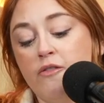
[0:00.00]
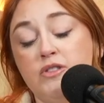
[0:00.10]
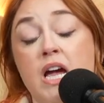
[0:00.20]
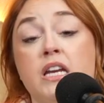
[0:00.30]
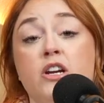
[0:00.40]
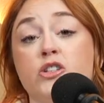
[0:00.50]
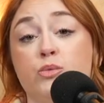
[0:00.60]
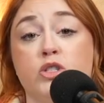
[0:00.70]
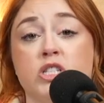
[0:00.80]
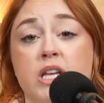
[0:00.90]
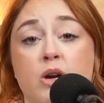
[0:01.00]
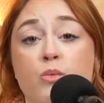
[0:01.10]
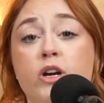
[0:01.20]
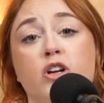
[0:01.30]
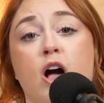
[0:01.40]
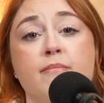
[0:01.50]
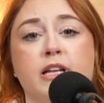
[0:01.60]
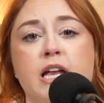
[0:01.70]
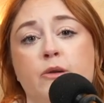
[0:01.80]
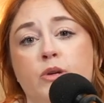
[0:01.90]
10 years, which is like a weird,
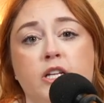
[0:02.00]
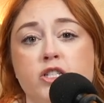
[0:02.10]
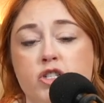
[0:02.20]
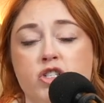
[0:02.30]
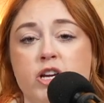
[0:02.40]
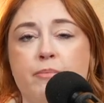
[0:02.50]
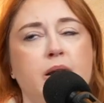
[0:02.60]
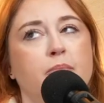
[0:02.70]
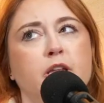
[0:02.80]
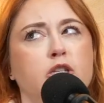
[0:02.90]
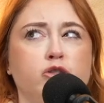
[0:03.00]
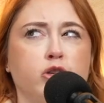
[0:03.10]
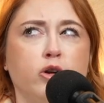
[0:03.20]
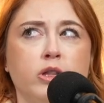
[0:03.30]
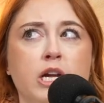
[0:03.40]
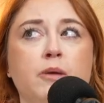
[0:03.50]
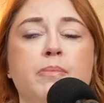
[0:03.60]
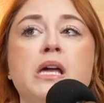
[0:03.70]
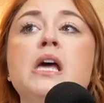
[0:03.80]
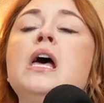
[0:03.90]
complicated relationship. And I'm like, you should go to
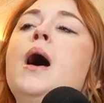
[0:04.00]
therapy.